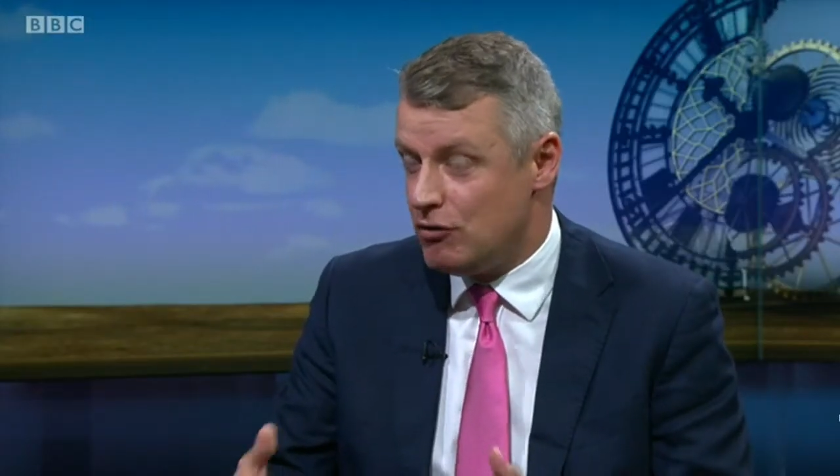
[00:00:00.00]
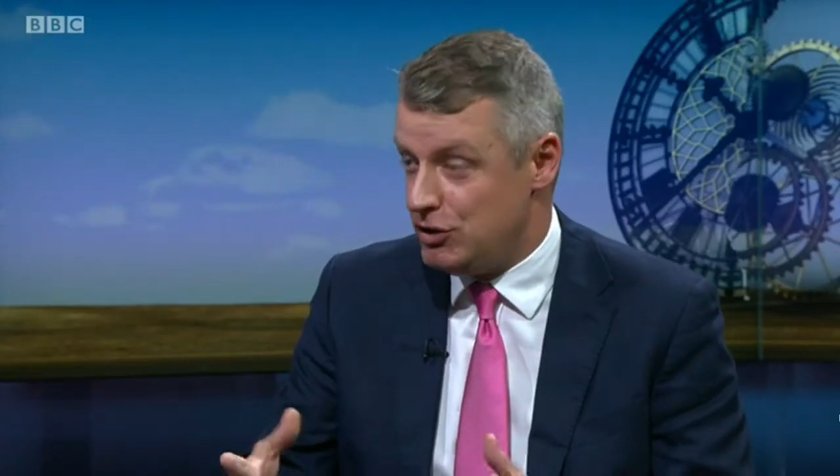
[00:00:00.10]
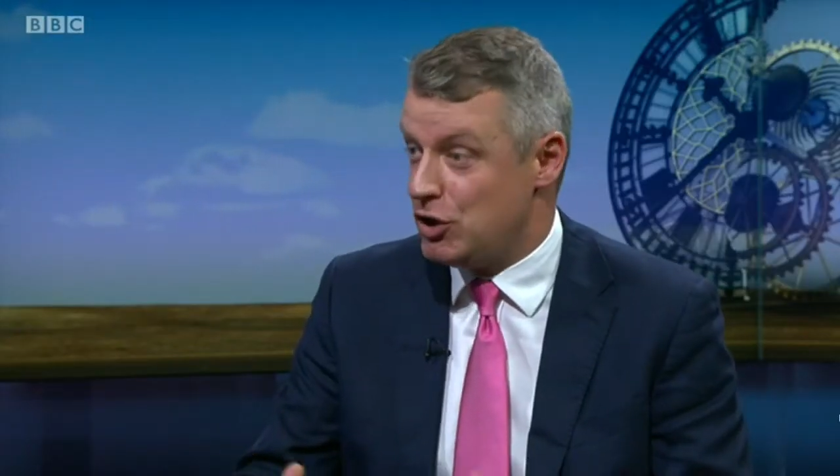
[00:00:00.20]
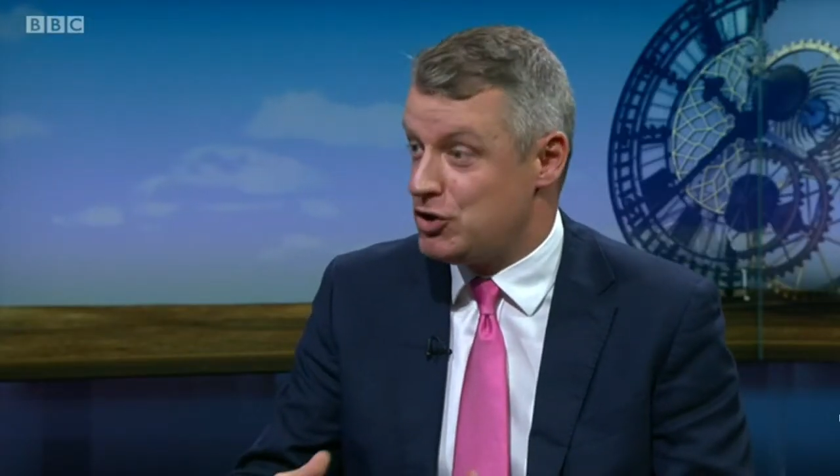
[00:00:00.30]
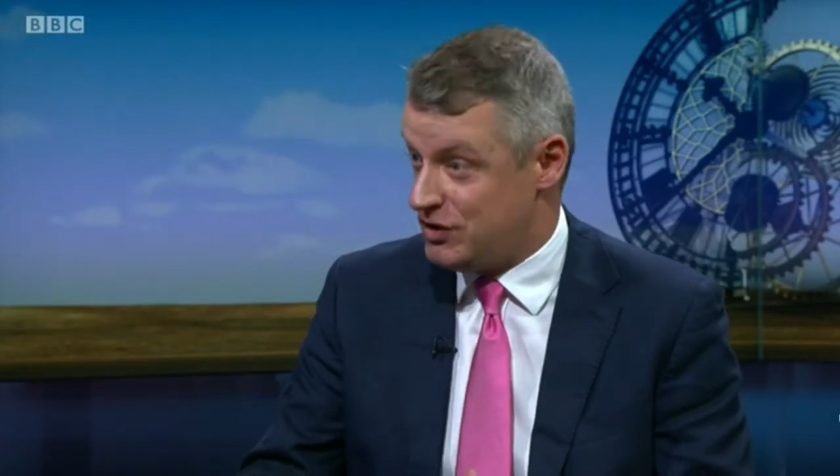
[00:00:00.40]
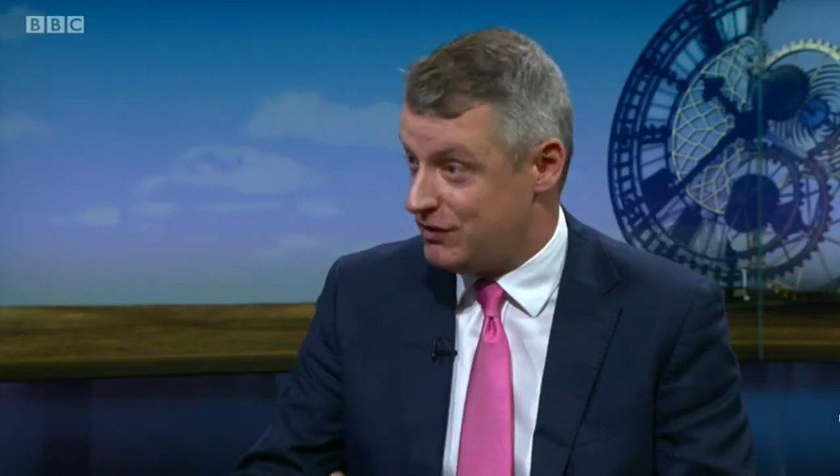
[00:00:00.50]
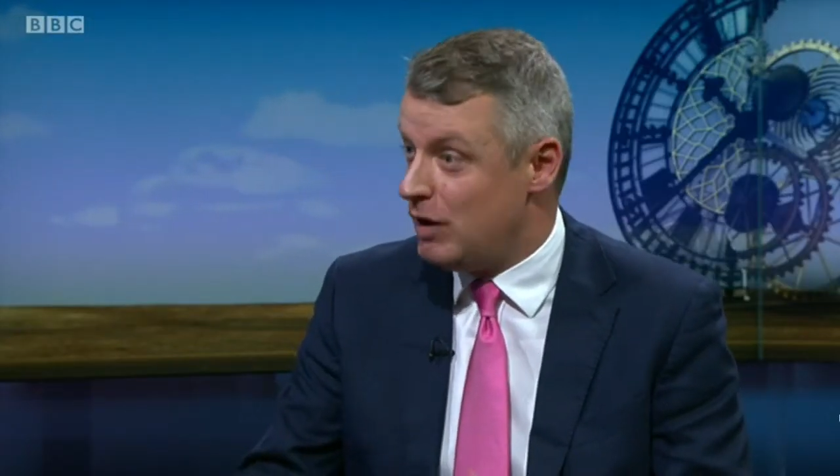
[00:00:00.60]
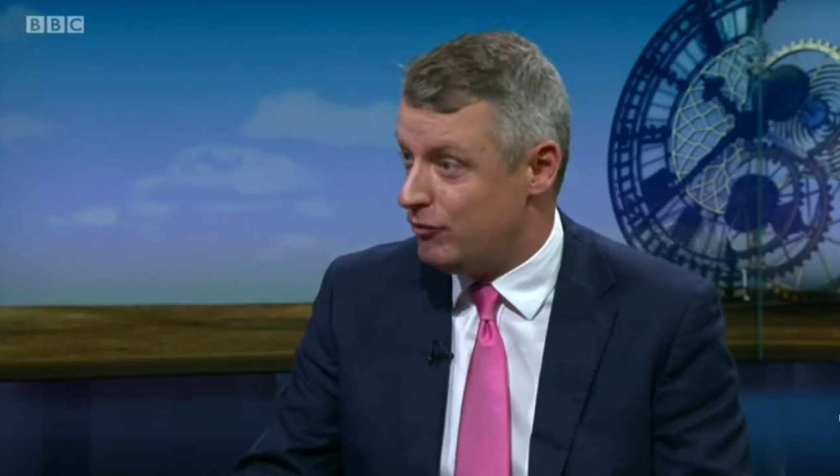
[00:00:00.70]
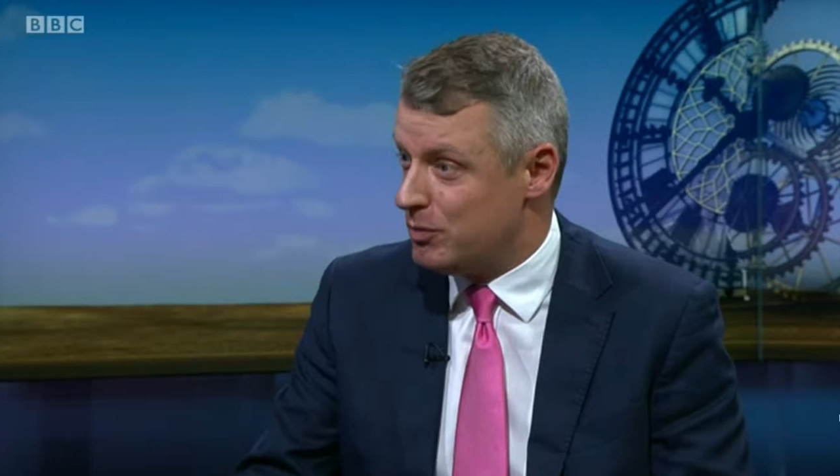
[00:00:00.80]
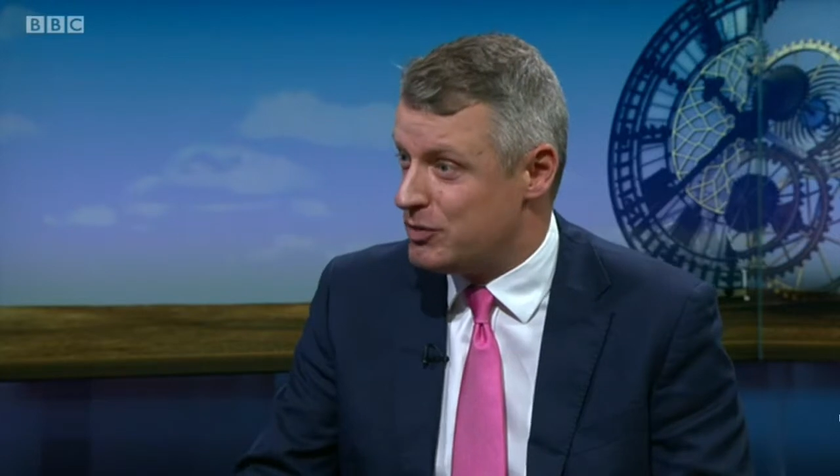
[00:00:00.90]
reductions have
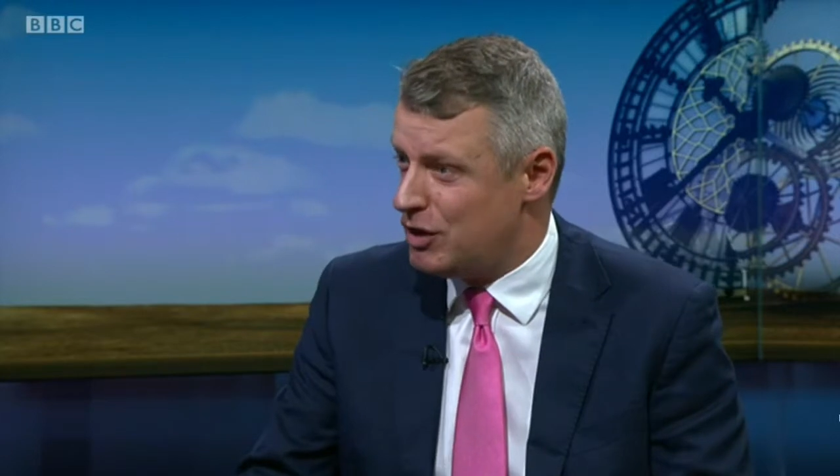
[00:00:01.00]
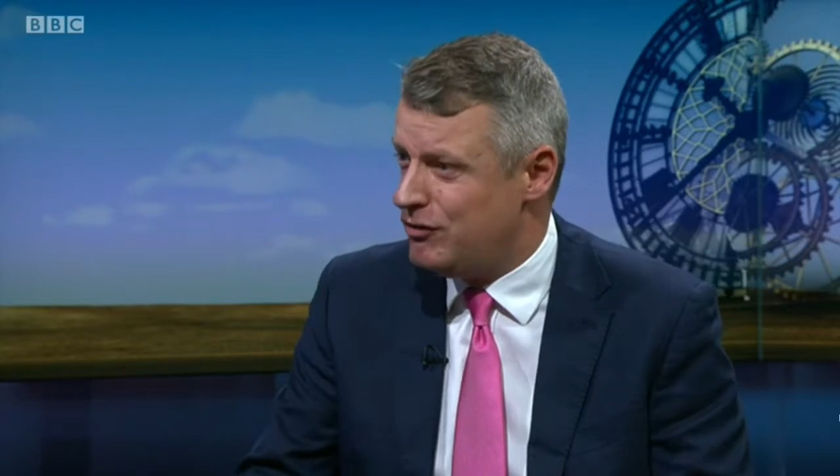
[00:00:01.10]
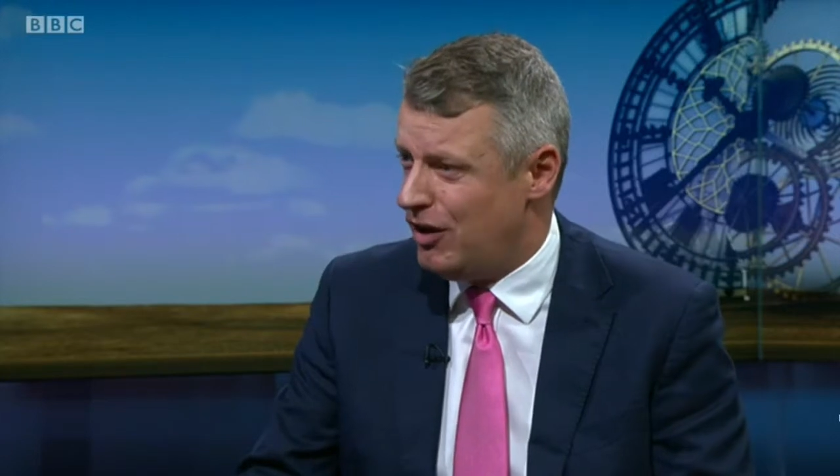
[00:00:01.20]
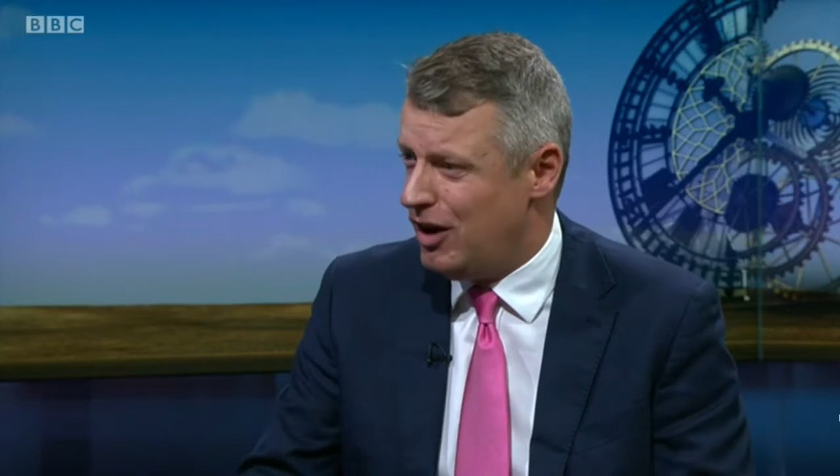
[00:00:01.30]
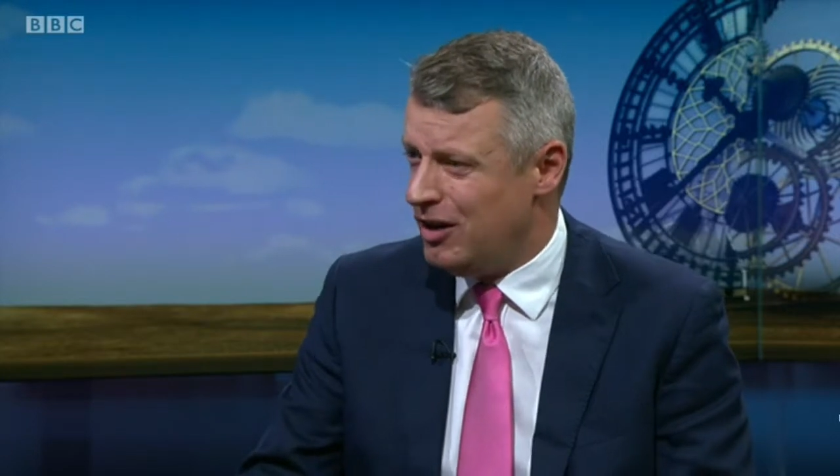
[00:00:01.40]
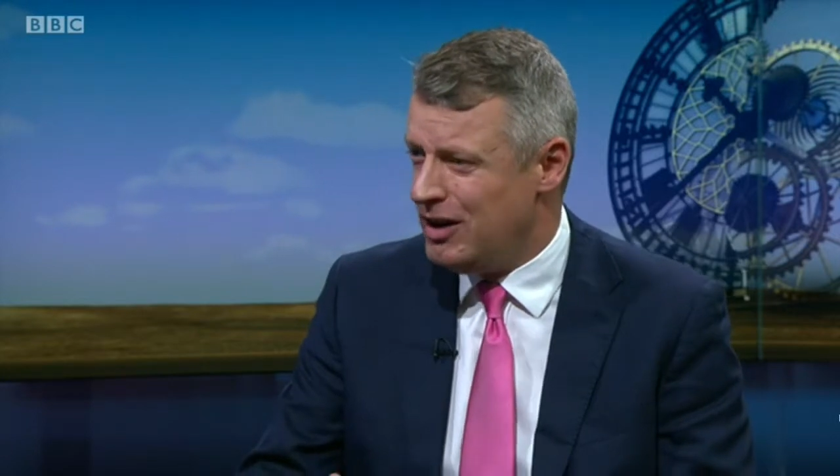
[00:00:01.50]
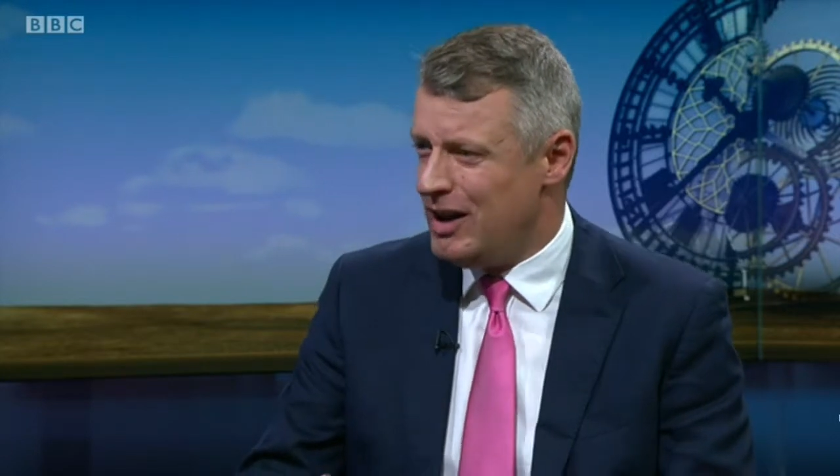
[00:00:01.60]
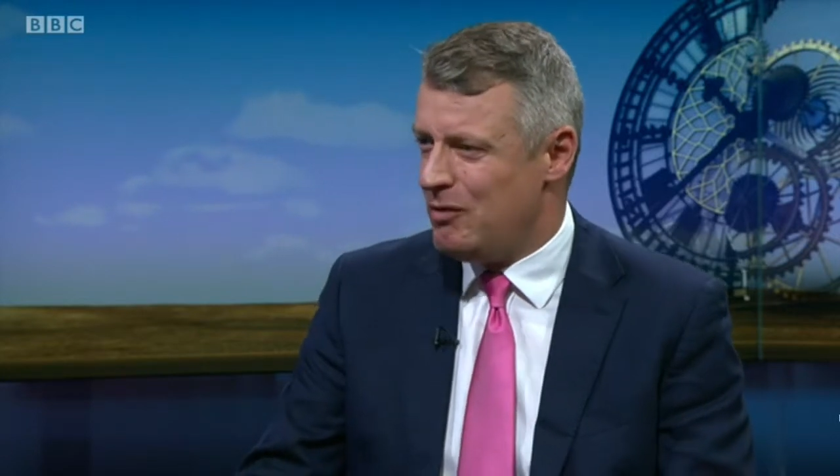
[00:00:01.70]
come from so far.